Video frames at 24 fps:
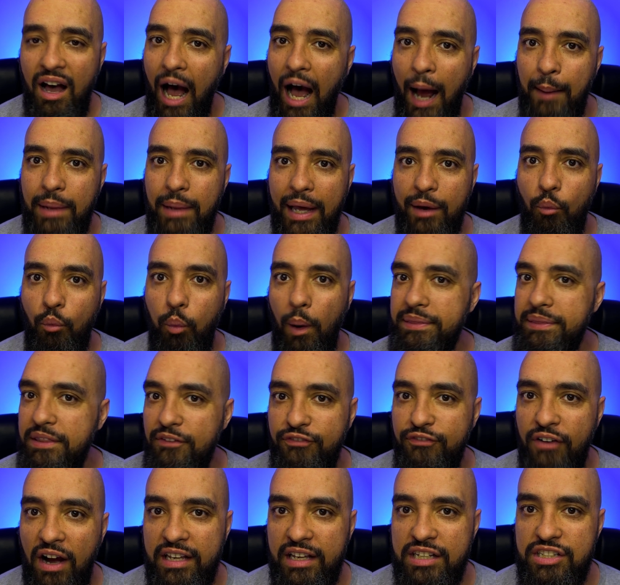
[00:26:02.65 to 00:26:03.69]
I'm like, what the
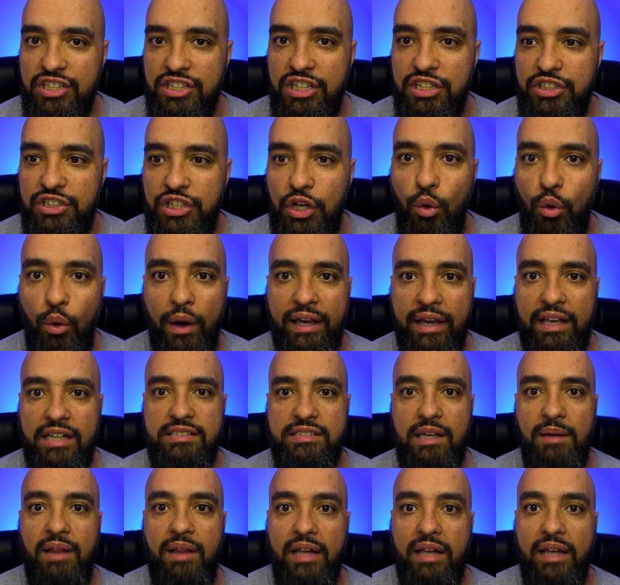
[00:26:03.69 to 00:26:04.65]
fuck is she doing? Because uh,